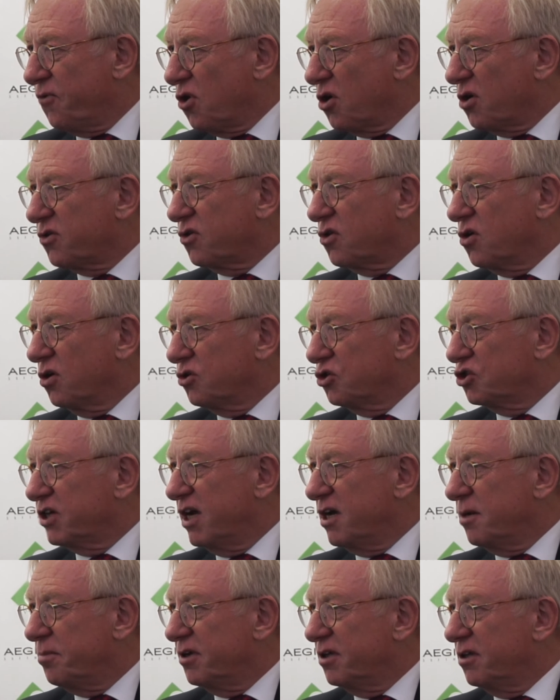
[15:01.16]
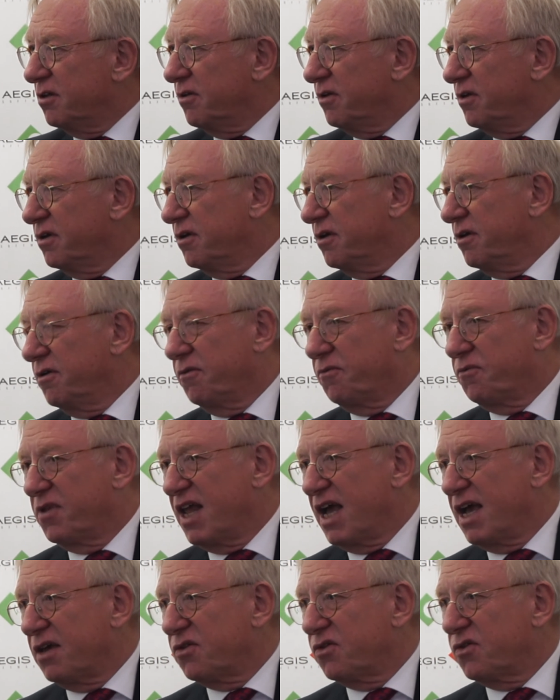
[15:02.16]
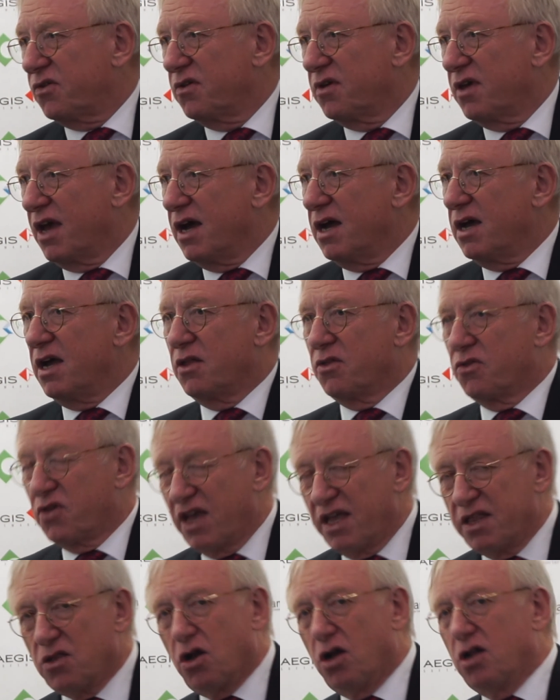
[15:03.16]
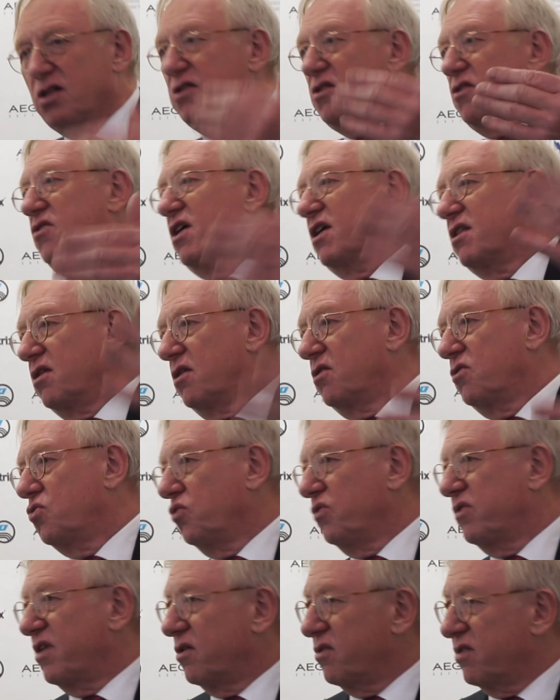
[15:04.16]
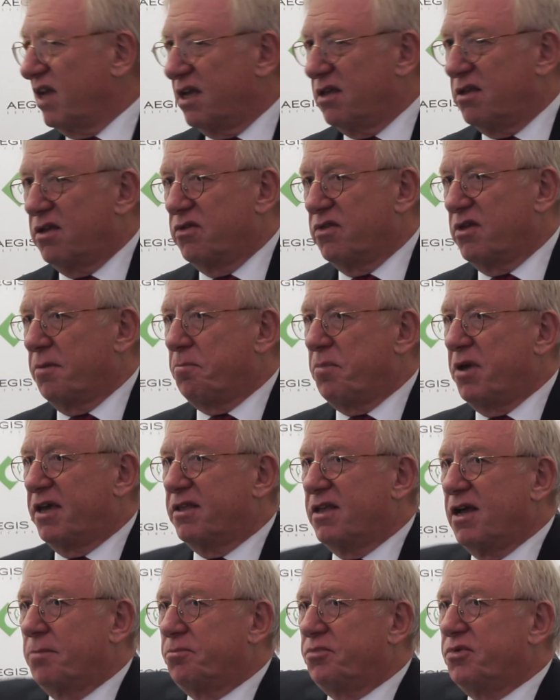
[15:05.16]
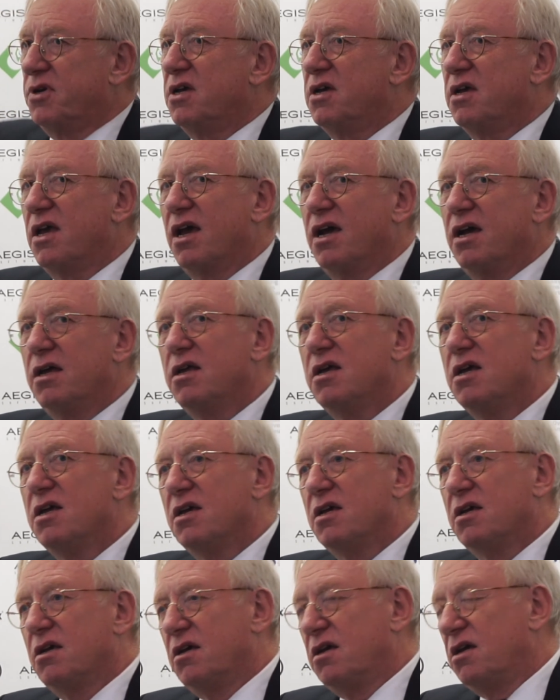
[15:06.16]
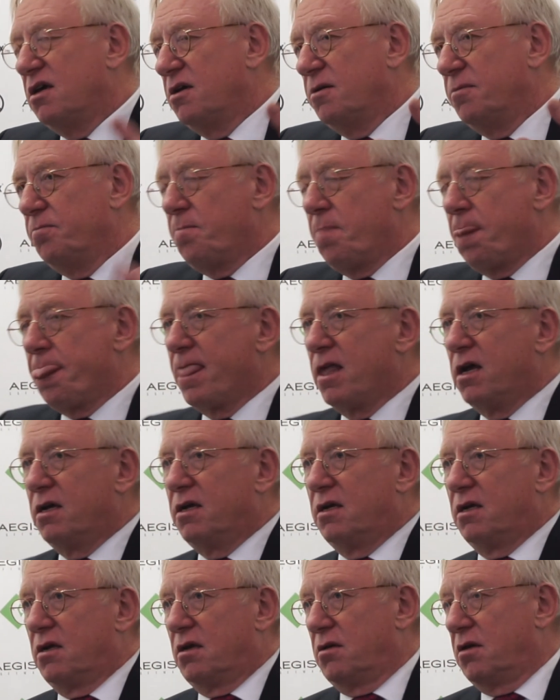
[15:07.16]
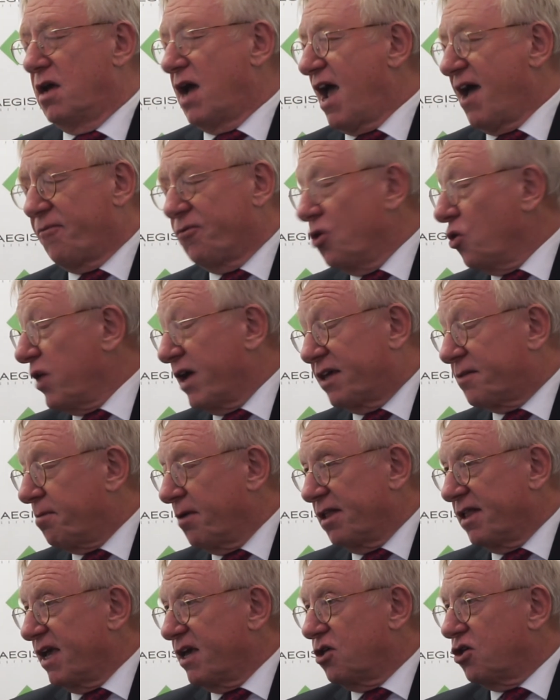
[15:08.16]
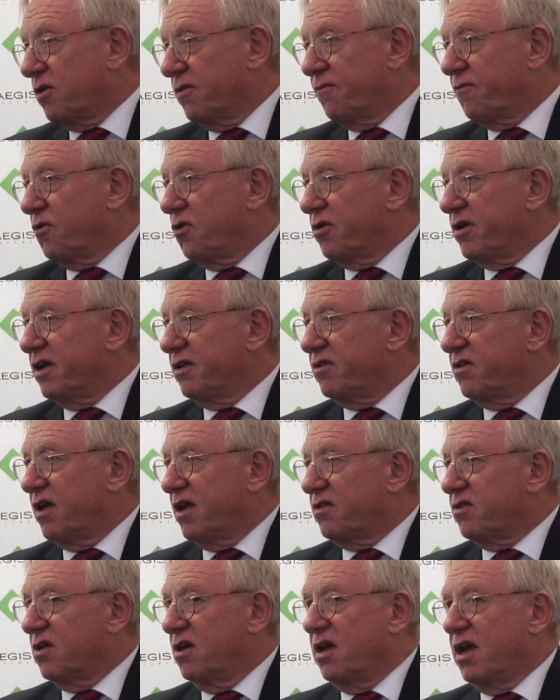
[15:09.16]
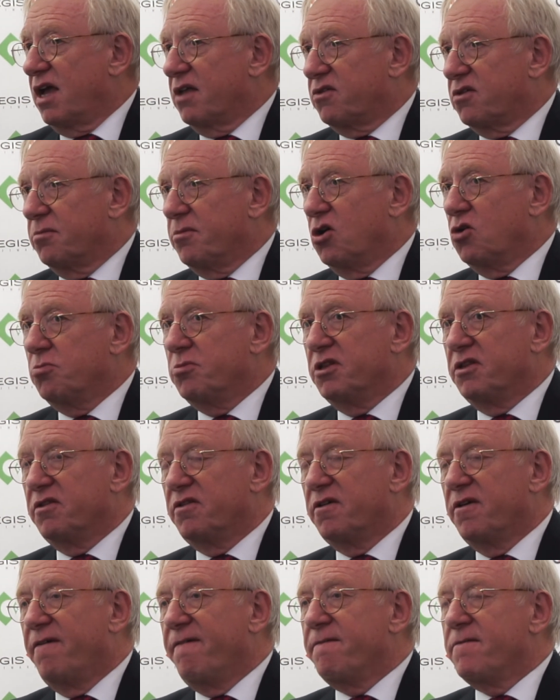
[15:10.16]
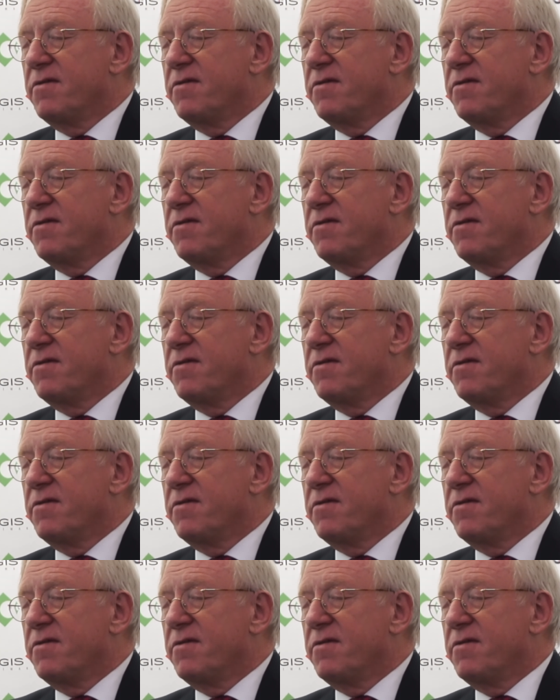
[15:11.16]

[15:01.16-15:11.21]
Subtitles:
Foxconn, Jabil, Flex, yeah, and then all of a sudden in 2018 they picked up, yeah. I have no explanation for it at the moment,